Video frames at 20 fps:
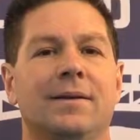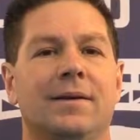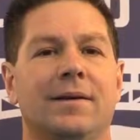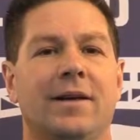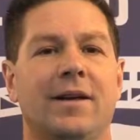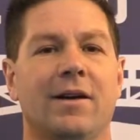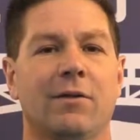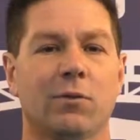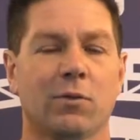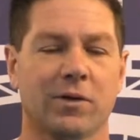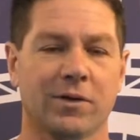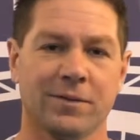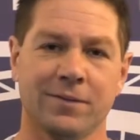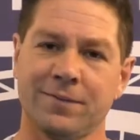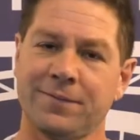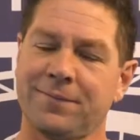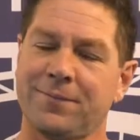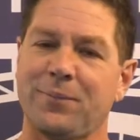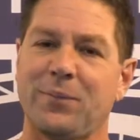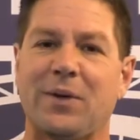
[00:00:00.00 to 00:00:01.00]
Hey everyone,
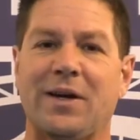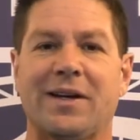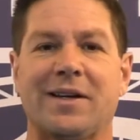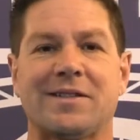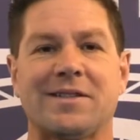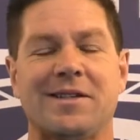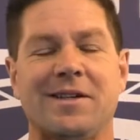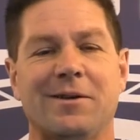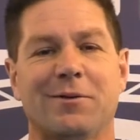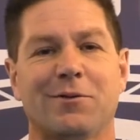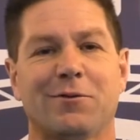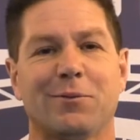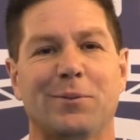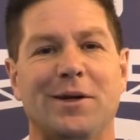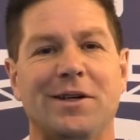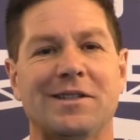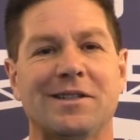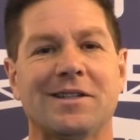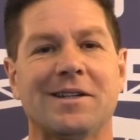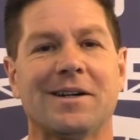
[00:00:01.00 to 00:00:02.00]
back at Snake River
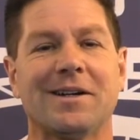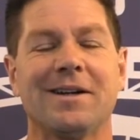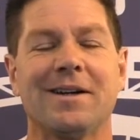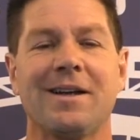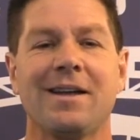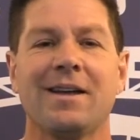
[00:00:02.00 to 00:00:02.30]
Base here.